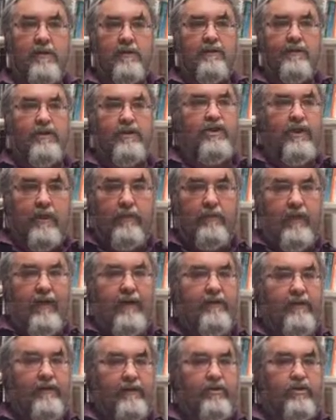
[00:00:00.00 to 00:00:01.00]
the general
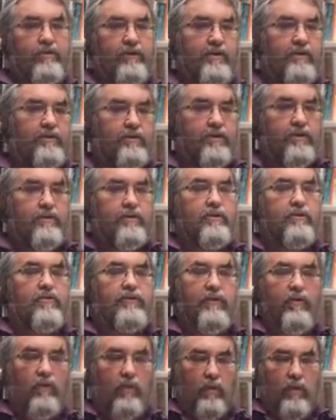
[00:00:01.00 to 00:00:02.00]
area that you're interested in
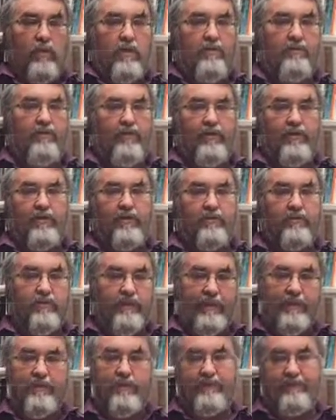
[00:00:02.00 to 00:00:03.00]
doing work on for your
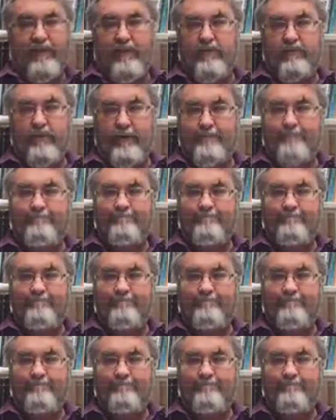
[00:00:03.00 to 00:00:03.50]
dissertation eventually.